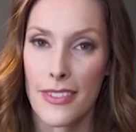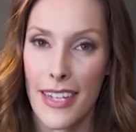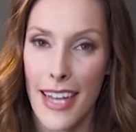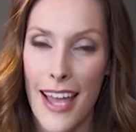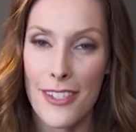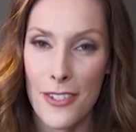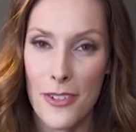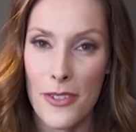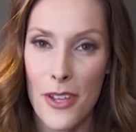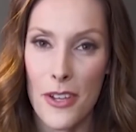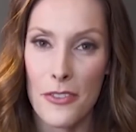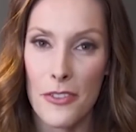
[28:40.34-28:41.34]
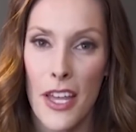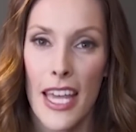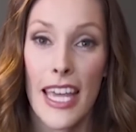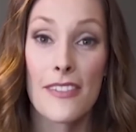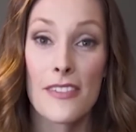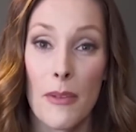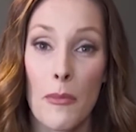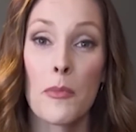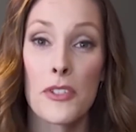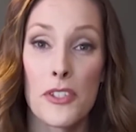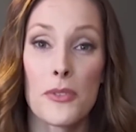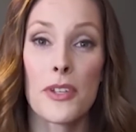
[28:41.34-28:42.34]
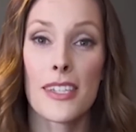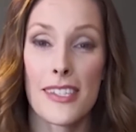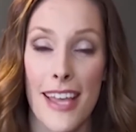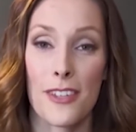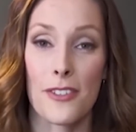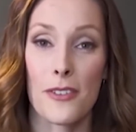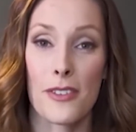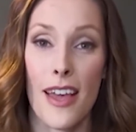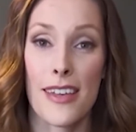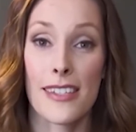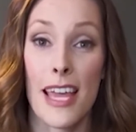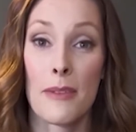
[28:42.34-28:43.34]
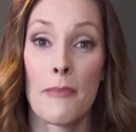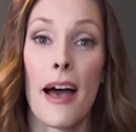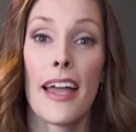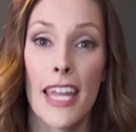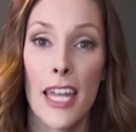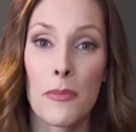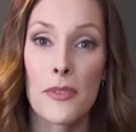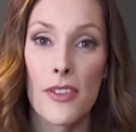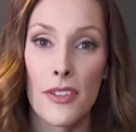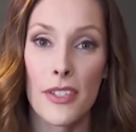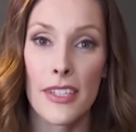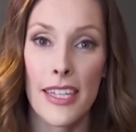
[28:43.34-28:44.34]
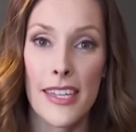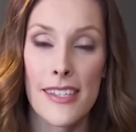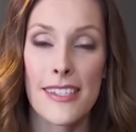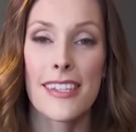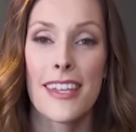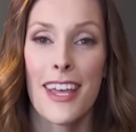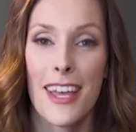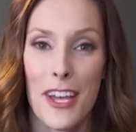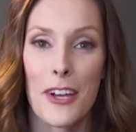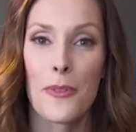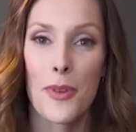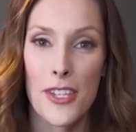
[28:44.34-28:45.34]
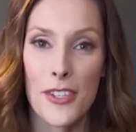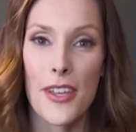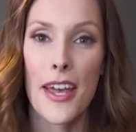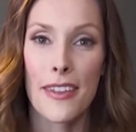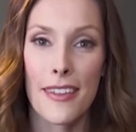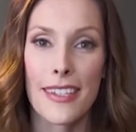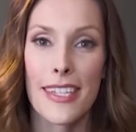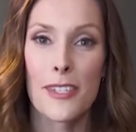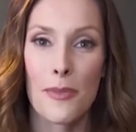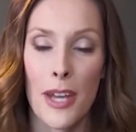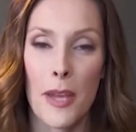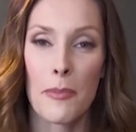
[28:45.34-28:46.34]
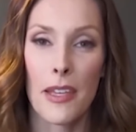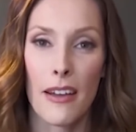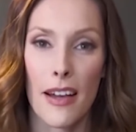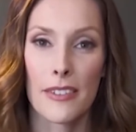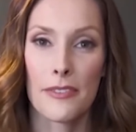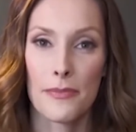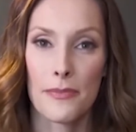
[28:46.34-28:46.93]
and ask yourself, if someone was doing this exercise and my name was on the list, which side of the list would I be on?